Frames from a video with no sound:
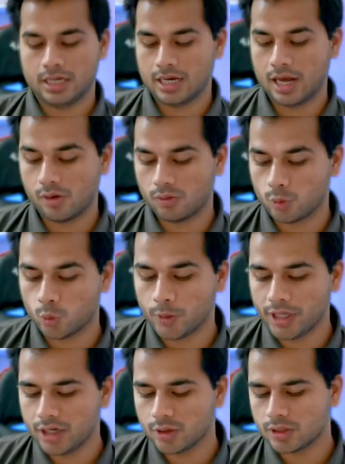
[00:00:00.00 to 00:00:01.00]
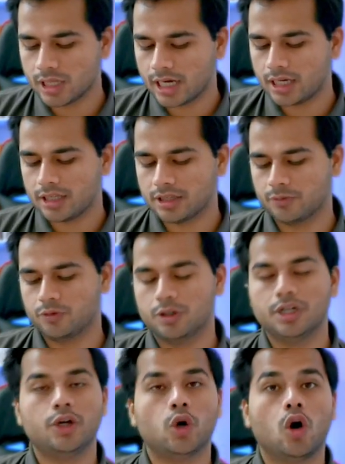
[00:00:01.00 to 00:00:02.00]
Now we know that the
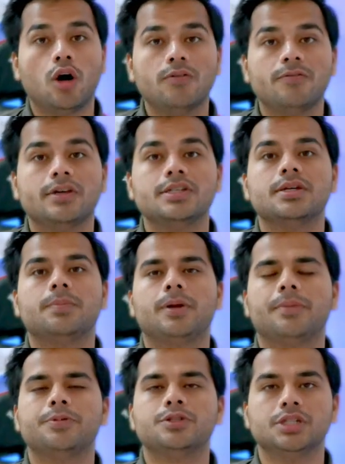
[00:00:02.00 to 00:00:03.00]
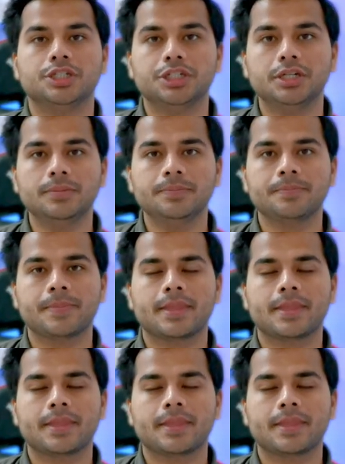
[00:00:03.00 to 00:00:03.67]
word of is a preposition.